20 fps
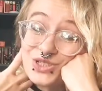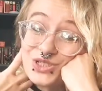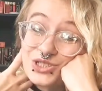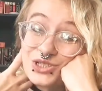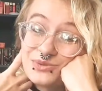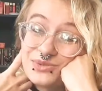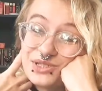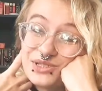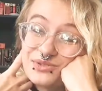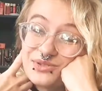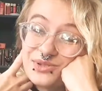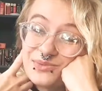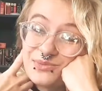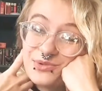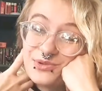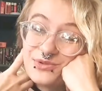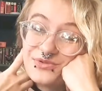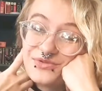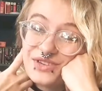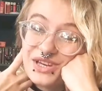Should we do the
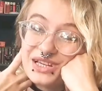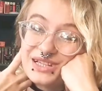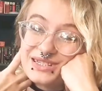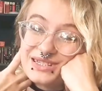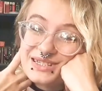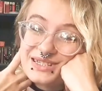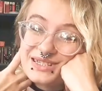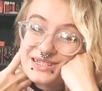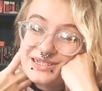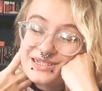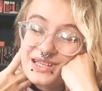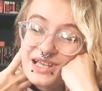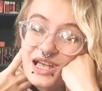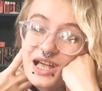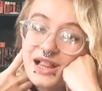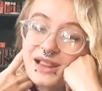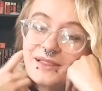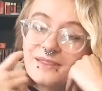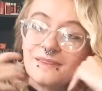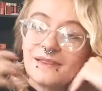moon phases?
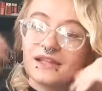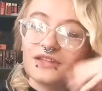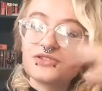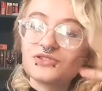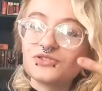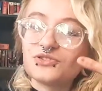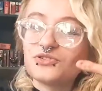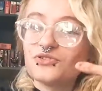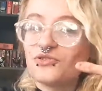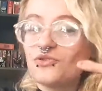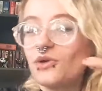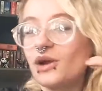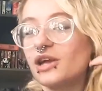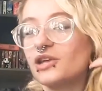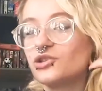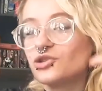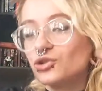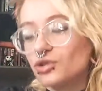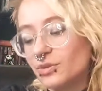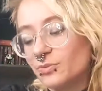Let's do a
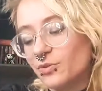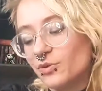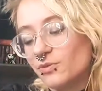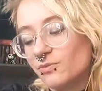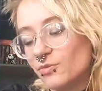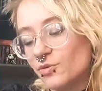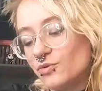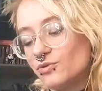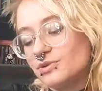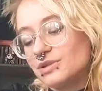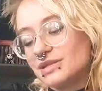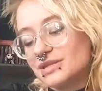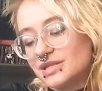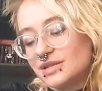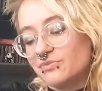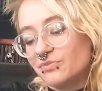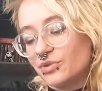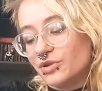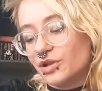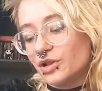triple moon
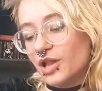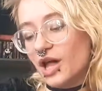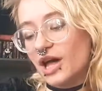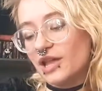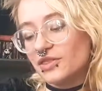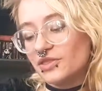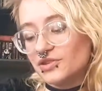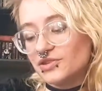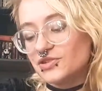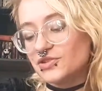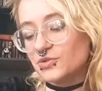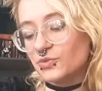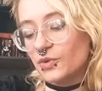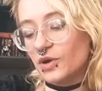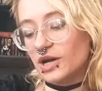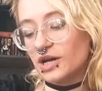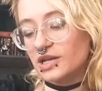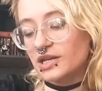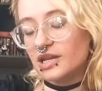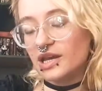symbol on this
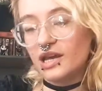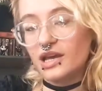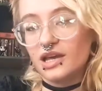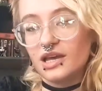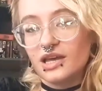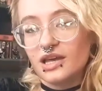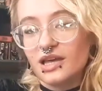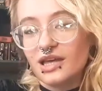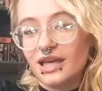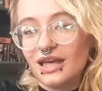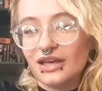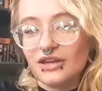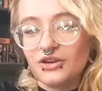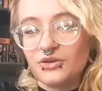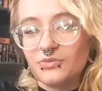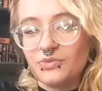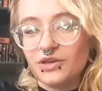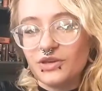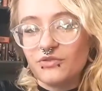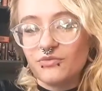one. It'll
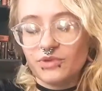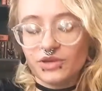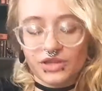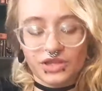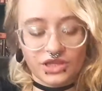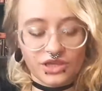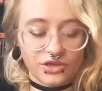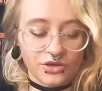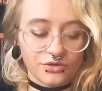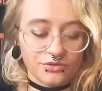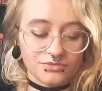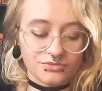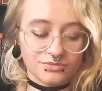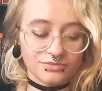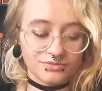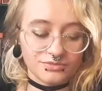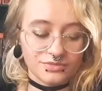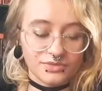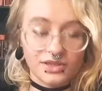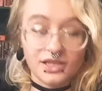be really cute.
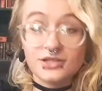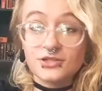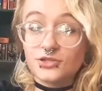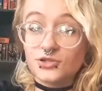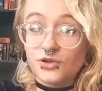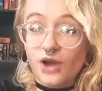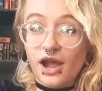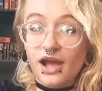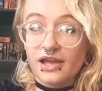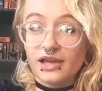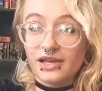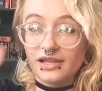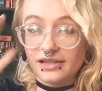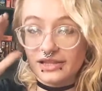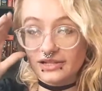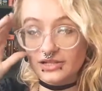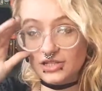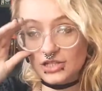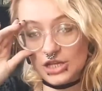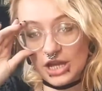Let's try it.
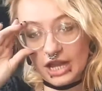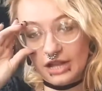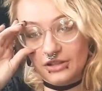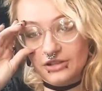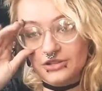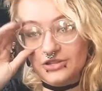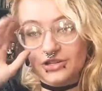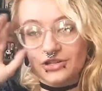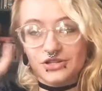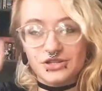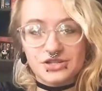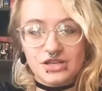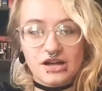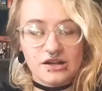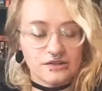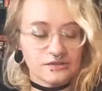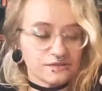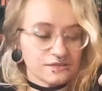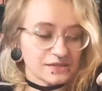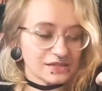Let's challenge
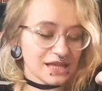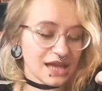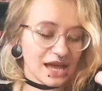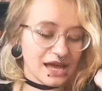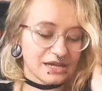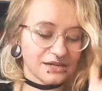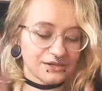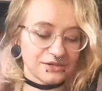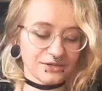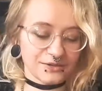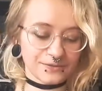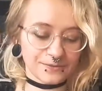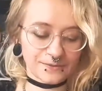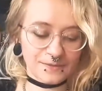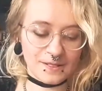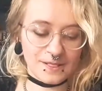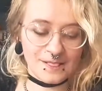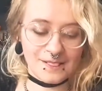ourselves. I don't know.